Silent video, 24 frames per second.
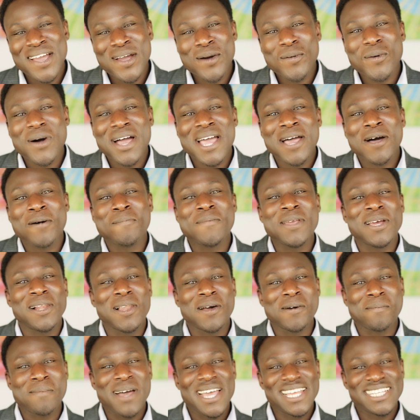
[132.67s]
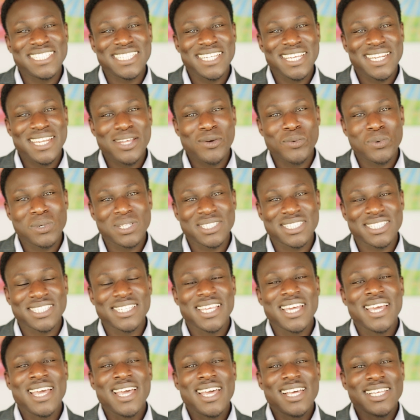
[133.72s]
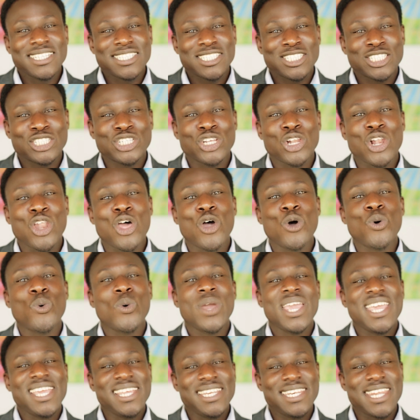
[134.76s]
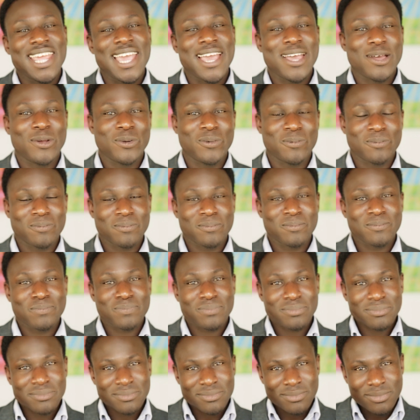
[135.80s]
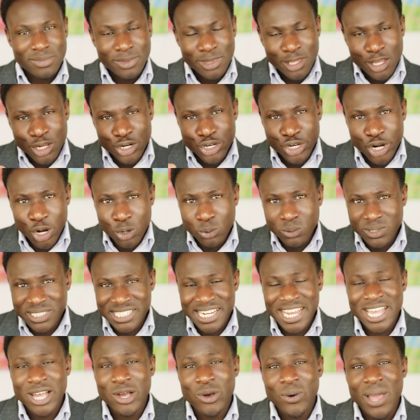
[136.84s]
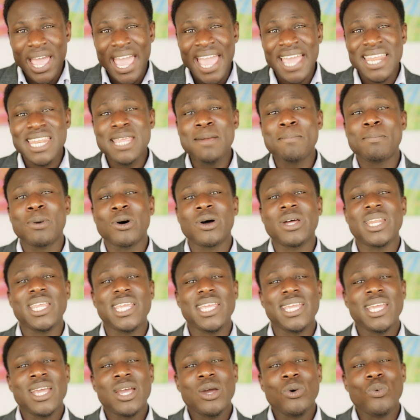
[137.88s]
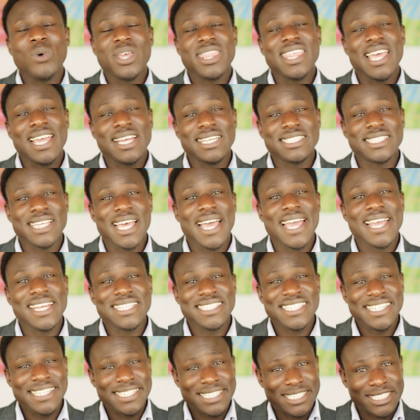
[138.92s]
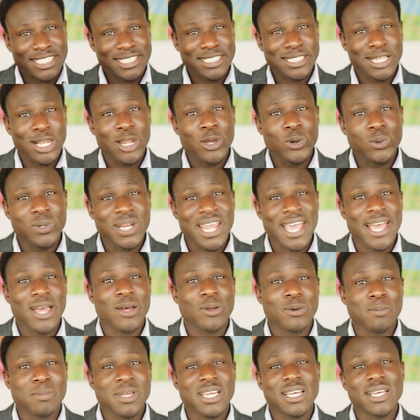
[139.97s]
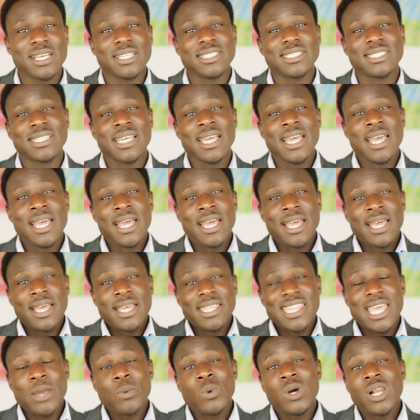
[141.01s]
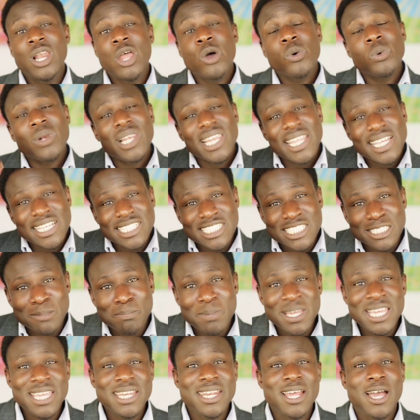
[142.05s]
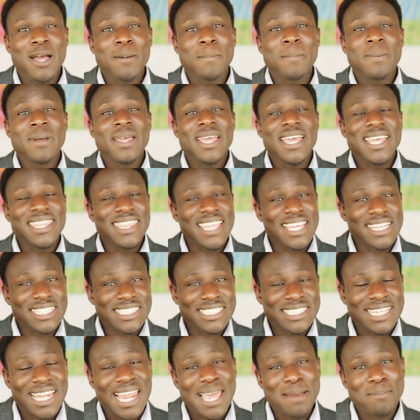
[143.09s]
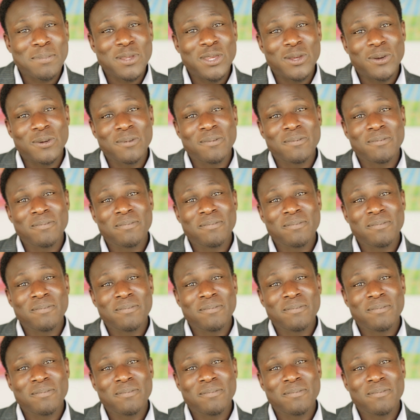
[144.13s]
what helped me along my journey was slowing down. Don't tell anybody with anxiety to slow down because they will only speed up and then slap you.